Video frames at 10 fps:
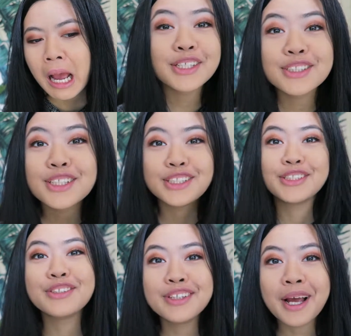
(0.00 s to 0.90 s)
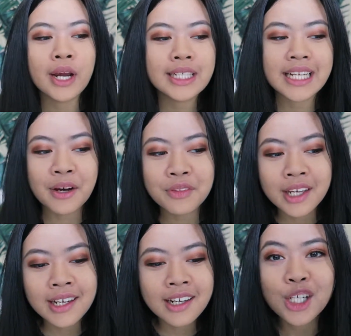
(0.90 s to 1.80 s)
there's a dude right down
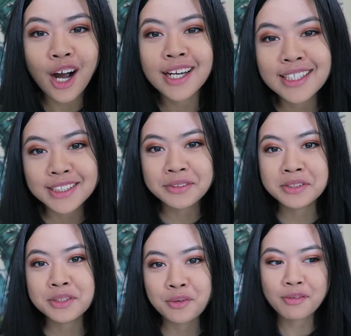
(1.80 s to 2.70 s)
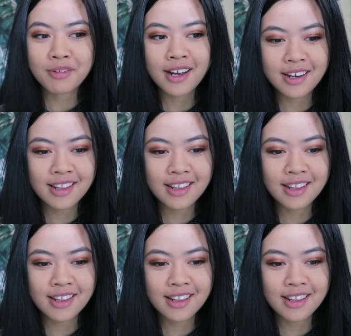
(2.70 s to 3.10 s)
there talking to his girlfriend.